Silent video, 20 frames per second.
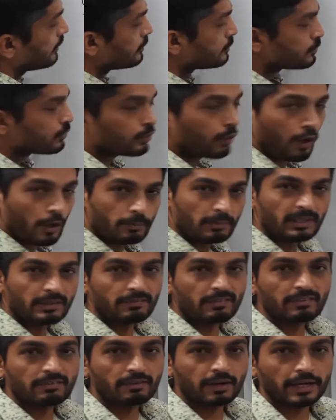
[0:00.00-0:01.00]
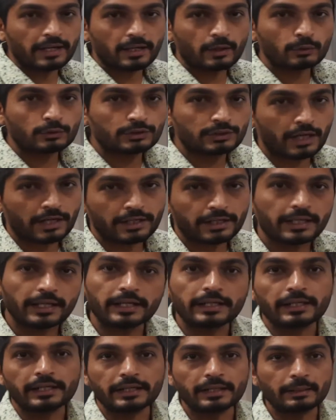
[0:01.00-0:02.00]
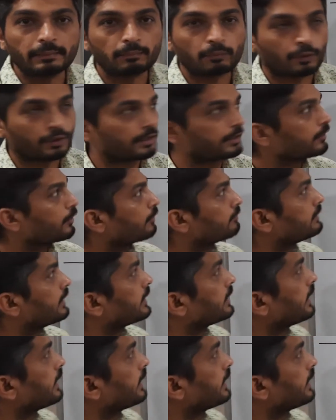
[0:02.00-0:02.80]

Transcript: So normally we find out starting and ending point of that